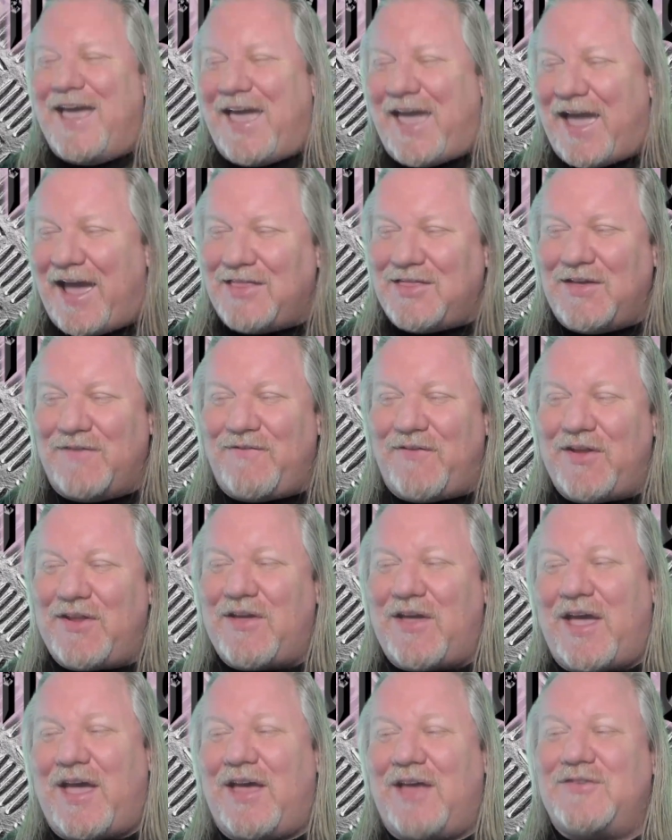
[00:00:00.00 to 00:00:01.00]
And the
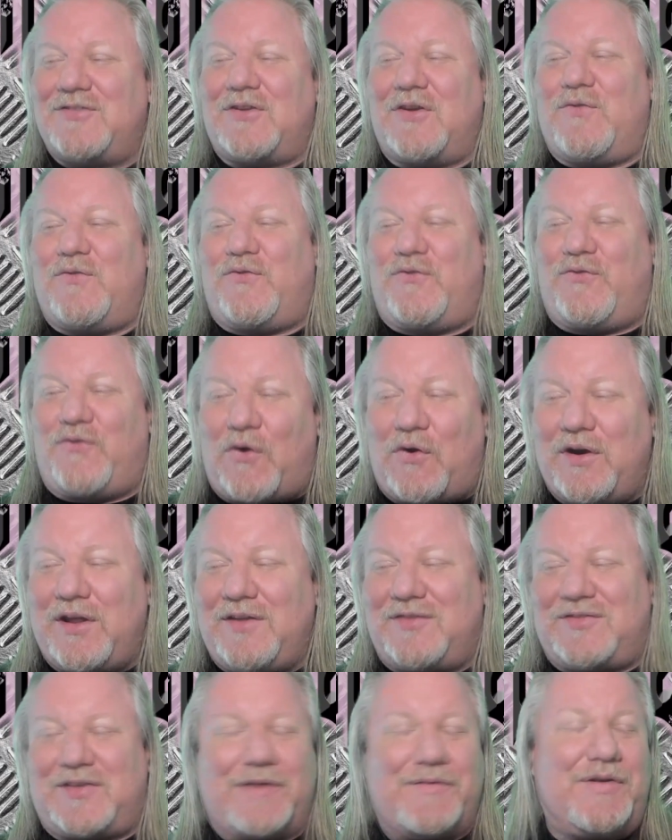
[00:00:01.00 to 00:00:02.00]
video has
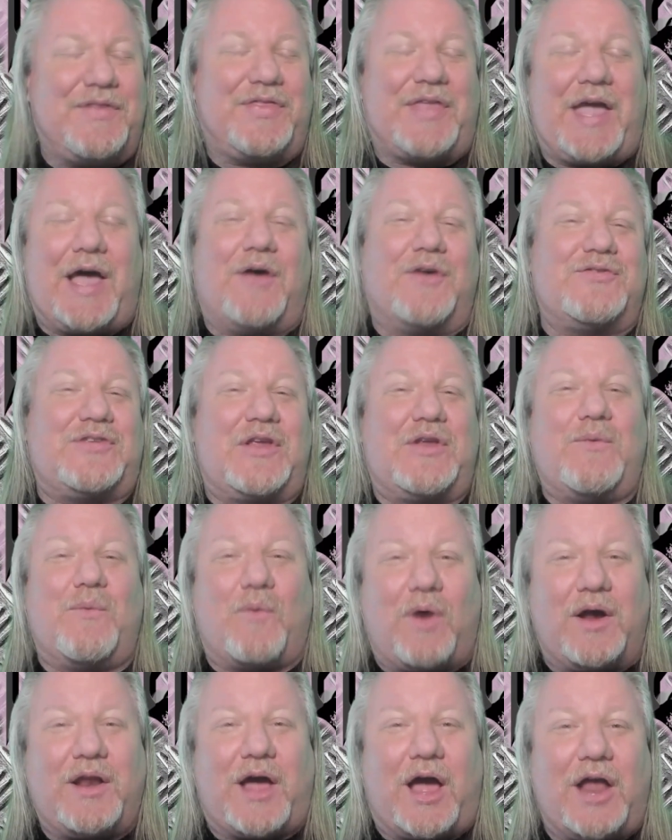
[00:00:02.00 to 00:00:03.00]

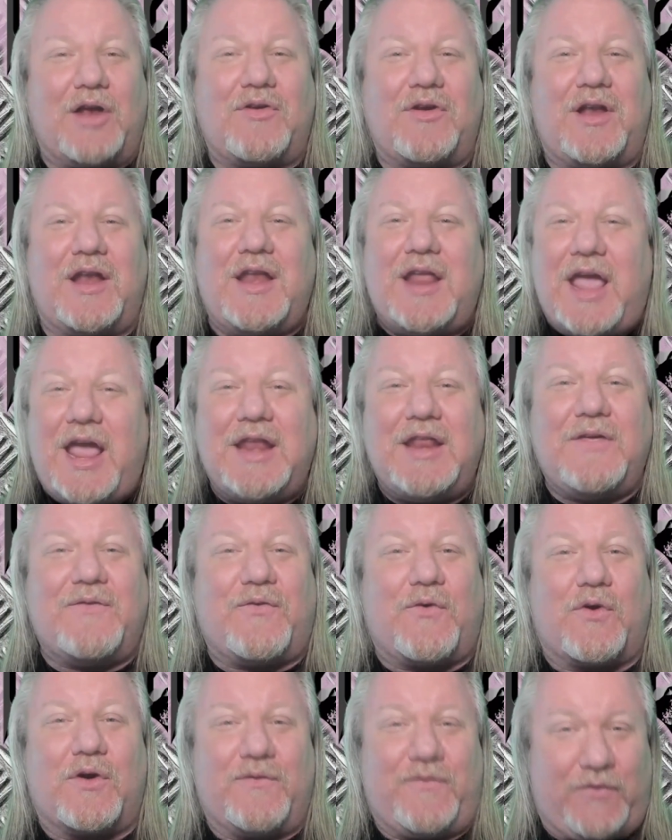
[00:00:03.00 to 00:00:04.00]

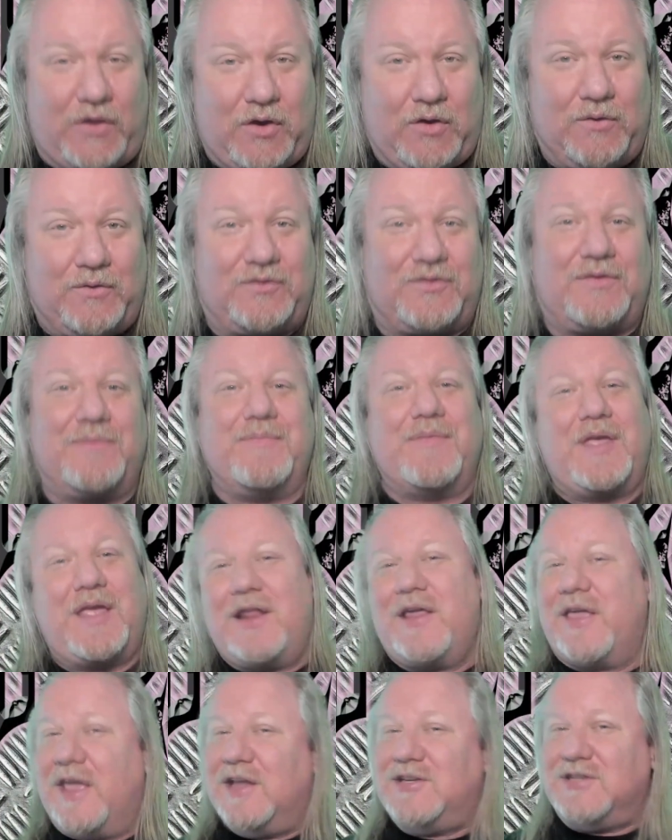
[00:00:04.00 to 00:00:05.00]
47,184 views.
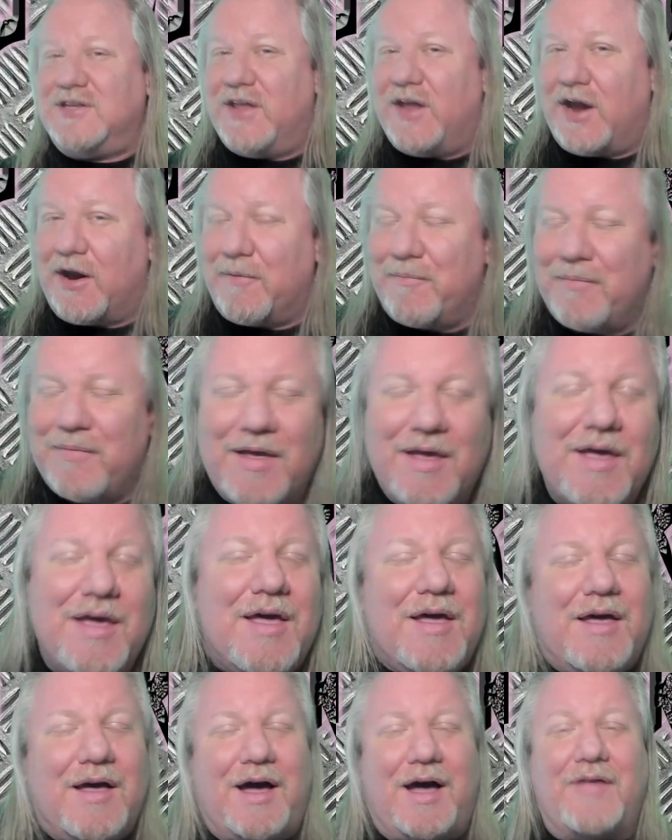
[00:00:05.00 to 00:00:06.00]
It'll get you there.
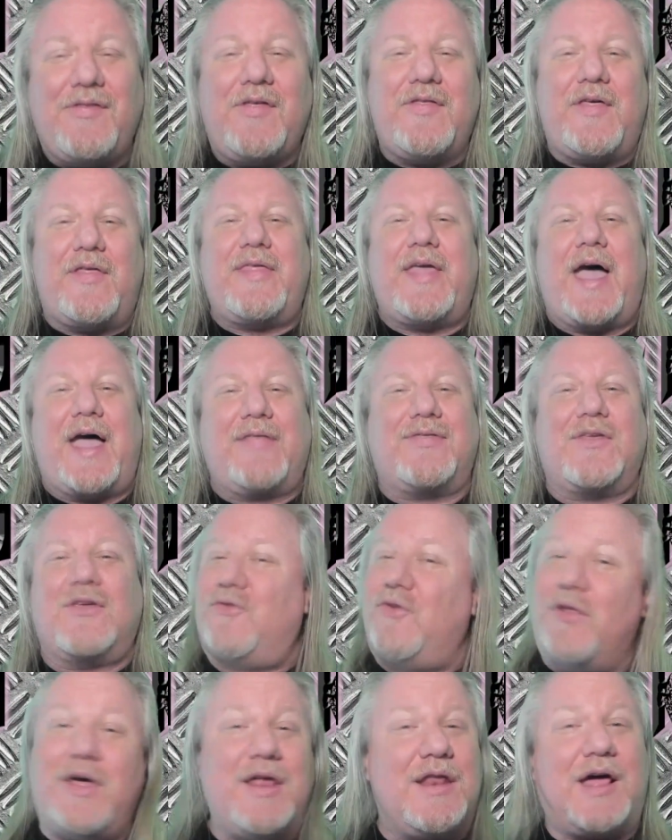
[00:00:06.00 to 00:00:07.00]
Other than that,
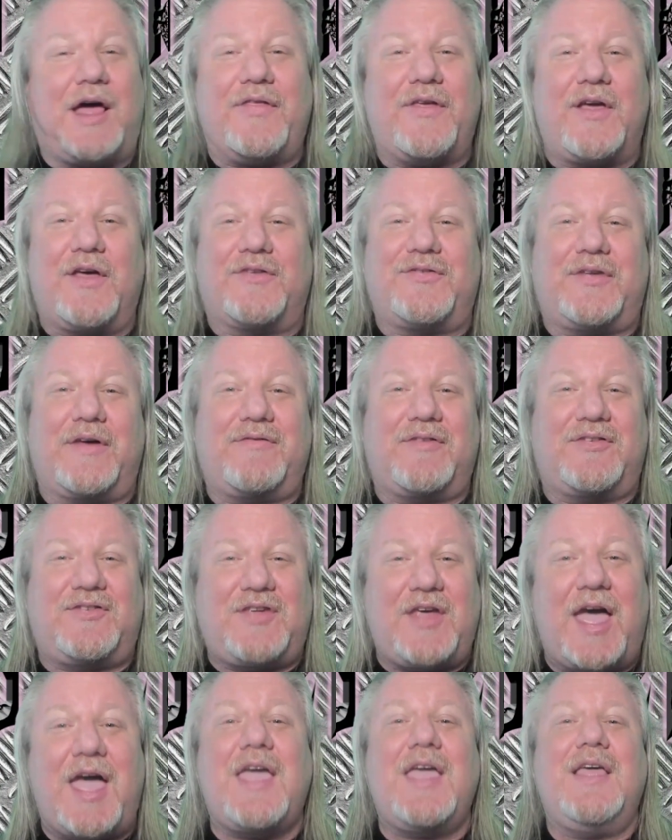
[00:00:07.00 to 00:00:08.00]
there's really nothing else left to
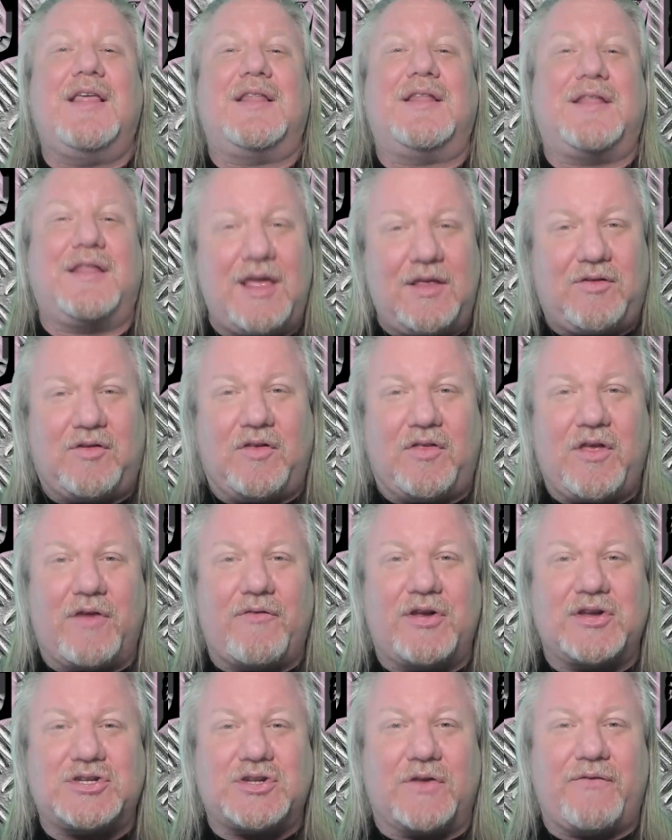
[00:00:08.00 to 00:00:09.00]
say. Link to the
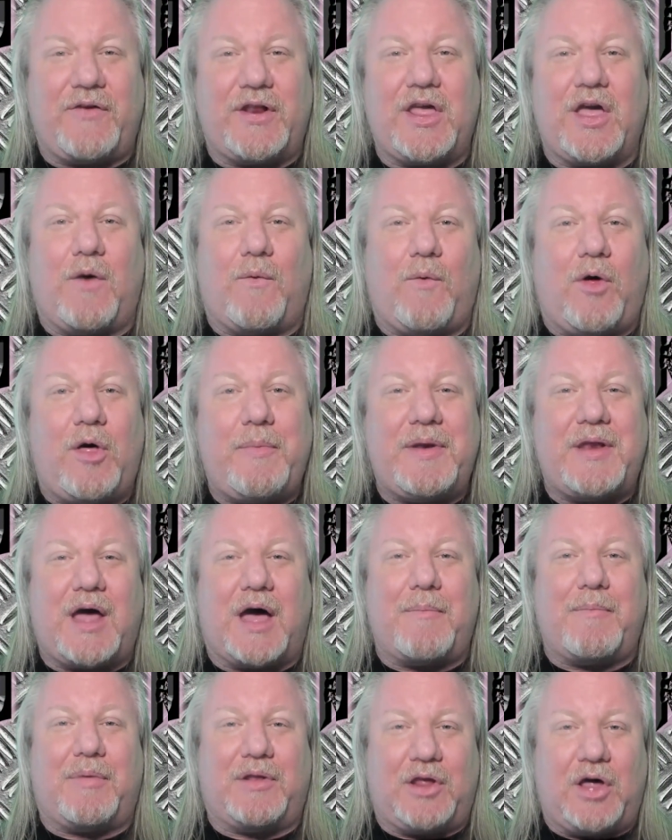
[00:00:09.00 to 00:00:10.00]
original video will be
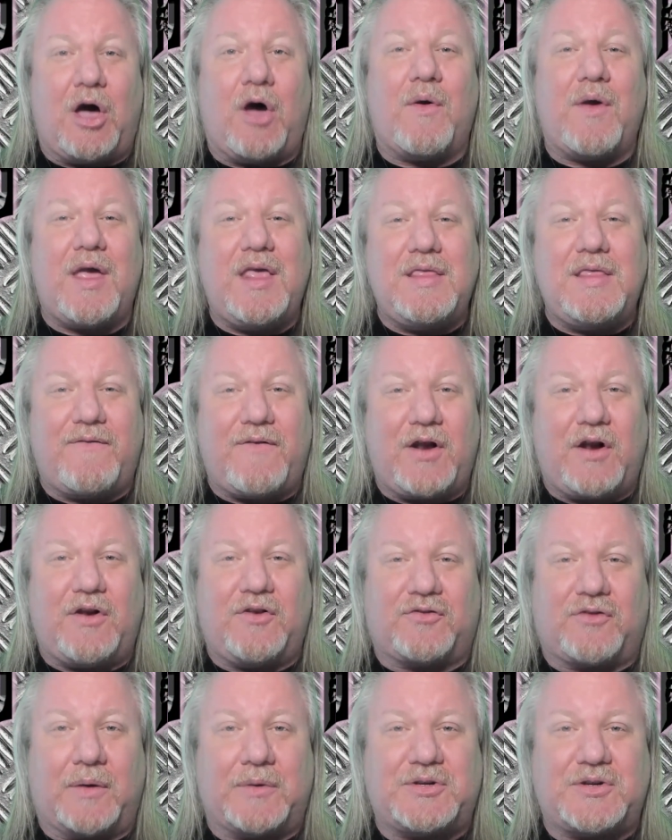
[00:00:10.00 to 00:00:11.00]
down below in the video
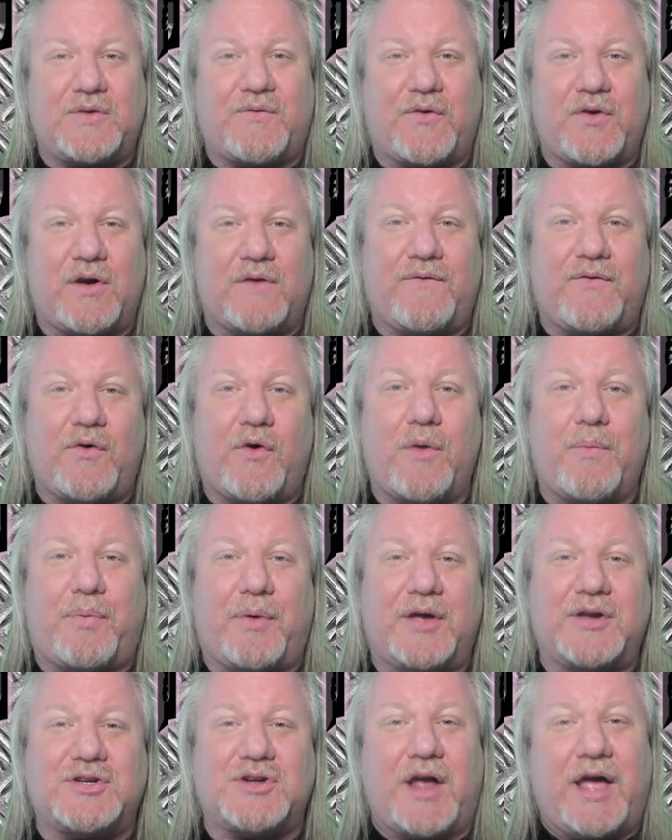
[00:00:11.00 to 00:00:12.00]
description for your viewing
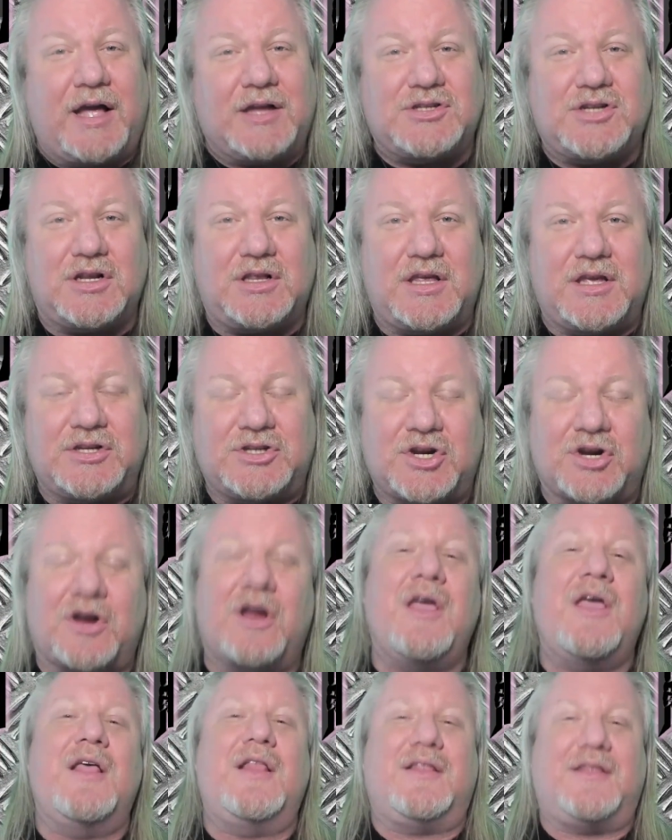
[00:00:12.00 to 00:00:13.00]
pleasure at your
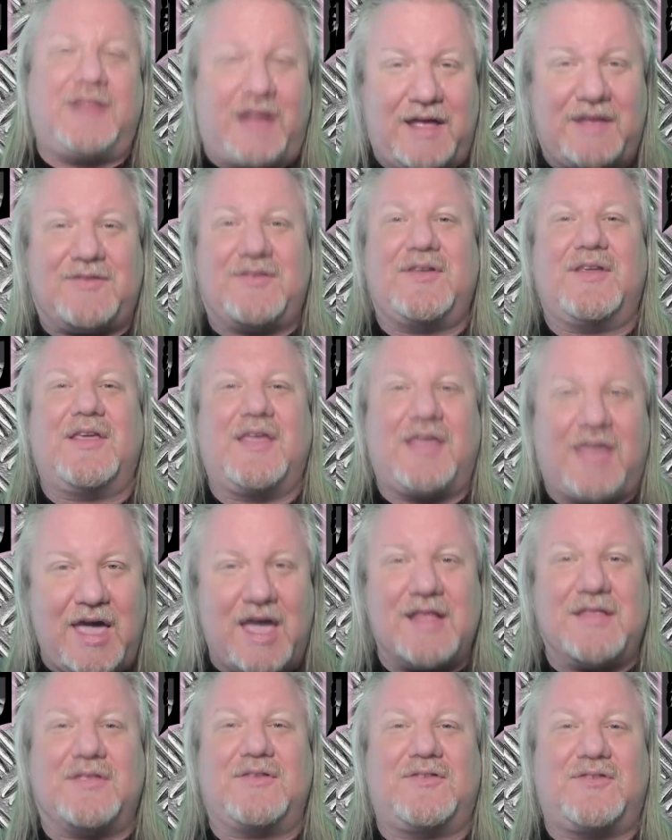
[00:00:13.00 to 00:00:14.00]
leisure. Let's
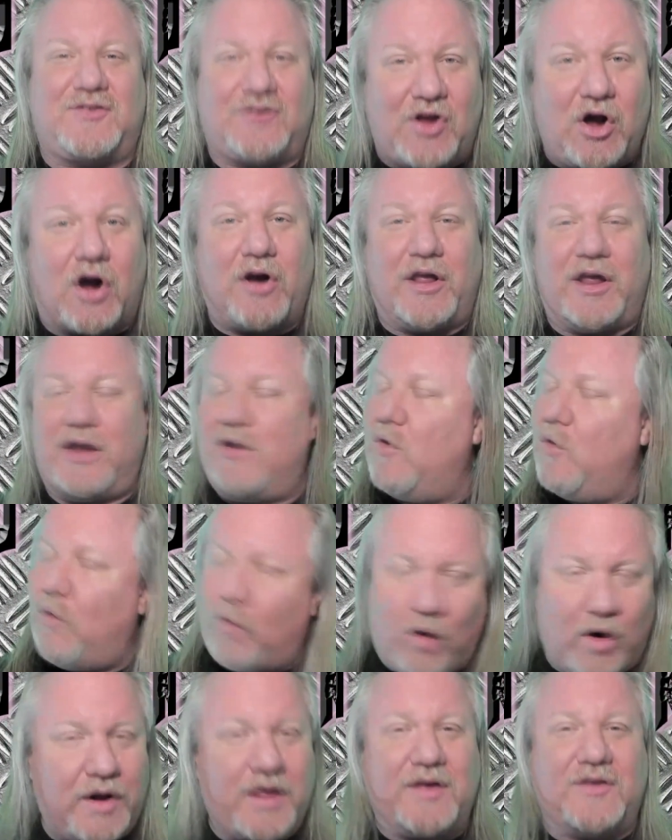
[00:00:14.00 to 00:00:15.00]
get started.
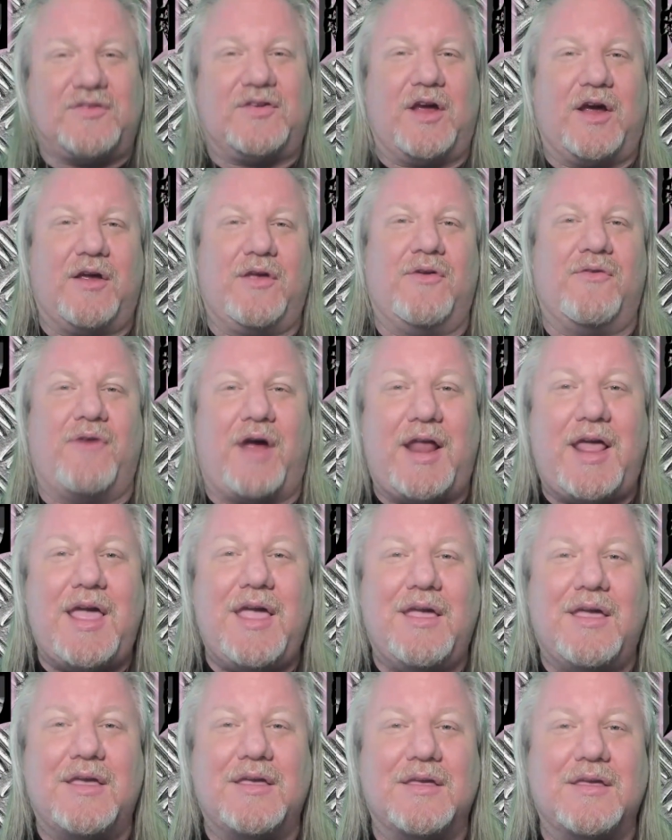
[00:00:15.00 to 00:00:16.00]
What do you say? Are you ready?